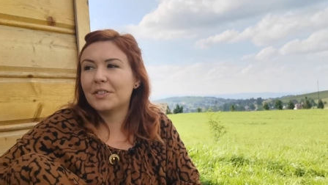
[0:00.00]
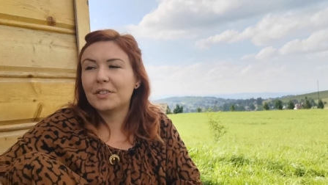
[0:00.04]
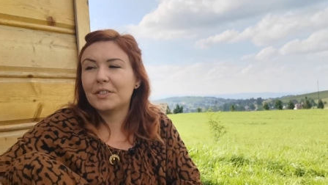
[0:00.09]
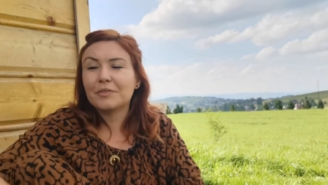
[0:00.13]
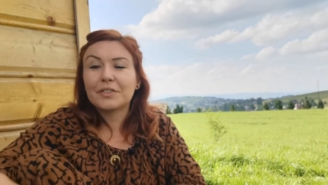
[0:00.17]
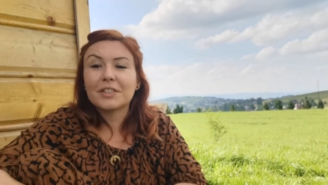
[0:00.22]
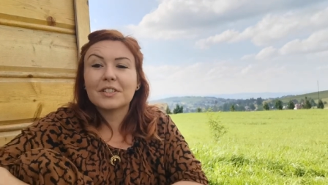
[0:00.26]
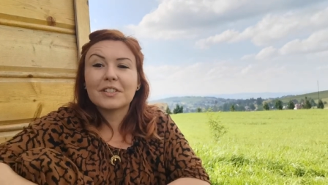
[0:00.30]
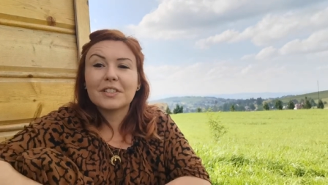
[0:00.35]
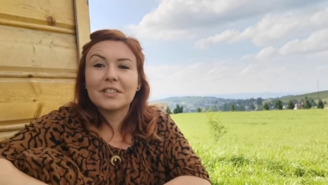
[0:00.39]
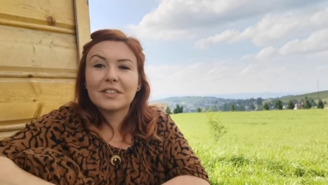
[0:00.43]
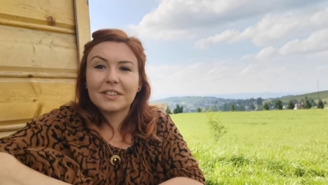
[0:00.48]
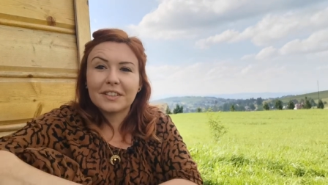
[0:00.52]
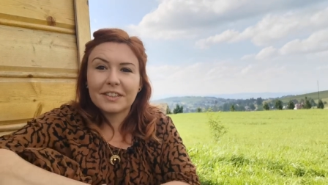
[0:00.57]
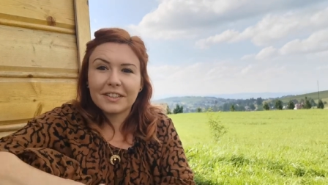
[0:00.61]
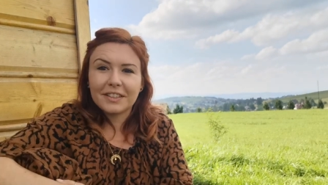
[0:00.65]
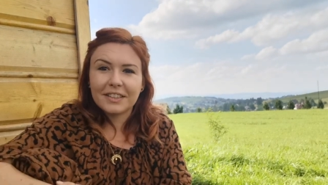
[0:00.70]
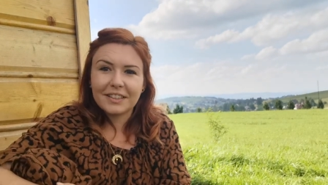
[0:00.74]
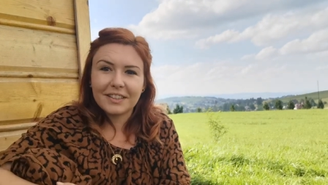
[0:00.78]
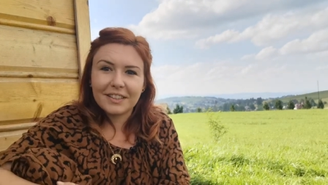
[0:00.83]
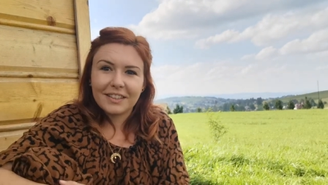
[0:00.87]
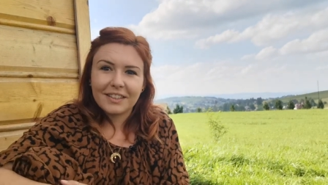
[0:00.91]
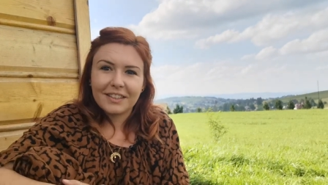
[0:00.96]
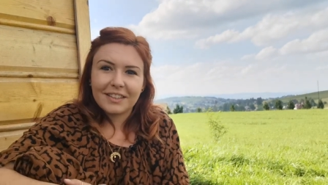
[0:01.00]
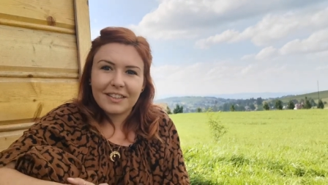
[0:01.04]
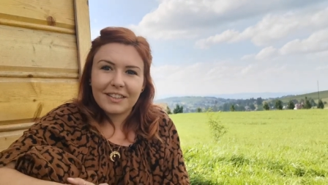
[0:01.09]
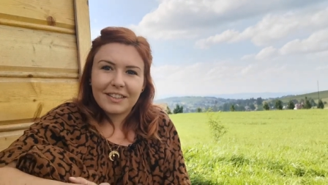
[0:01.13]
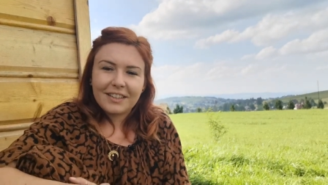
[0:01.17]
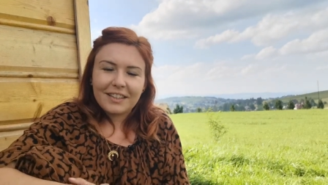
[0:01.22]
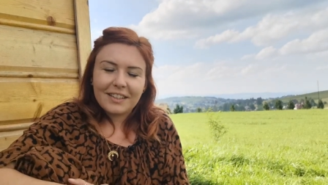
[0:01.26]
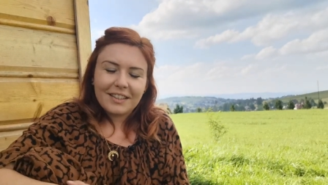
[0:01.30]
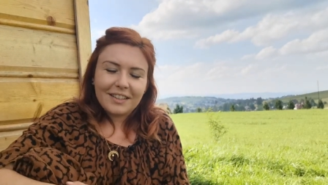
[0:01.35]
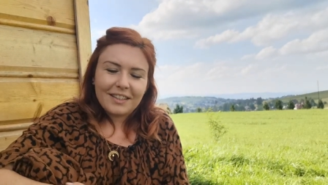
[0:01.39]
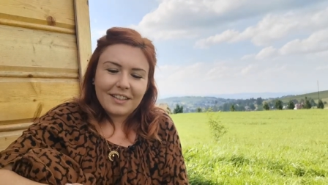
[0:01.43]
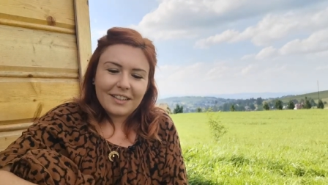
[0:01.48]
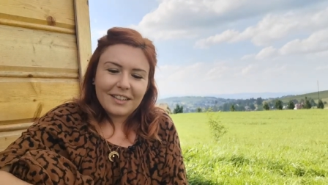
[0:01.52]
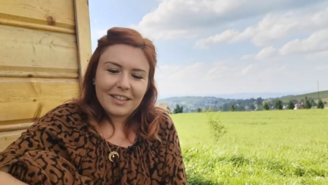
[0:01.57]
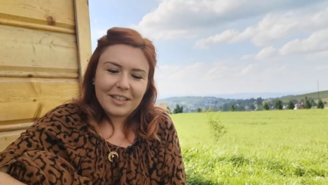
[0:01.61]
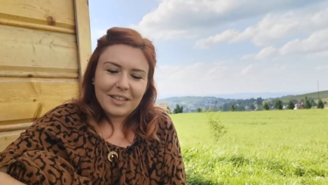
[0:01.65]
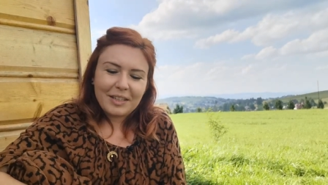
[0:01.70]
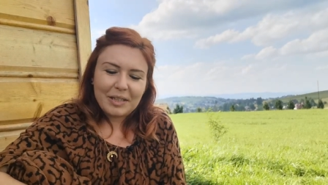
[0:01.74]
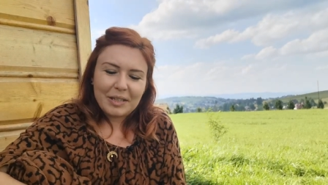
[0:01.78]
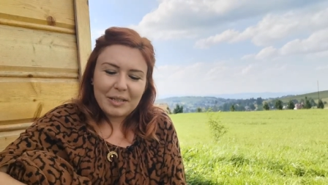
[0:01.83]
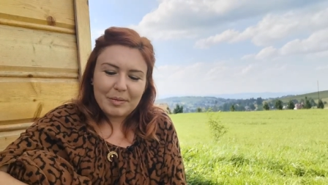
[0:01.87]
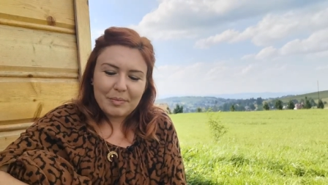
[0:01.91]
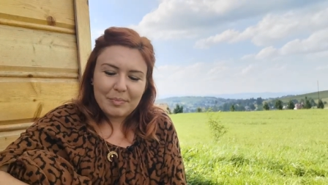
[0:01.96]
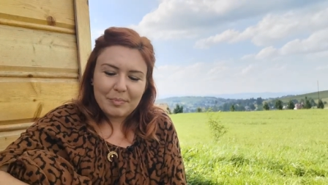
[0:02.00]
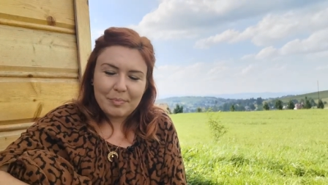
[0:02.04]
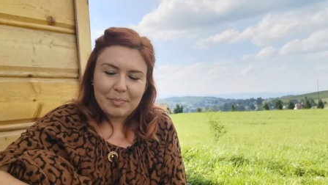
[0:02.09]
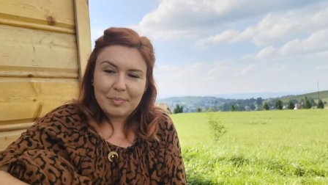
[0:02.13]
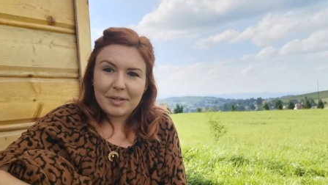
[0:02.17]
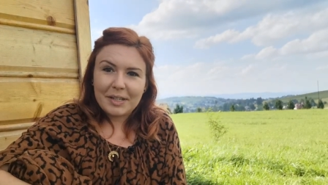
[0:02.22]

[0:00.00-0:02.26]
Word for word: busy recently. Uh,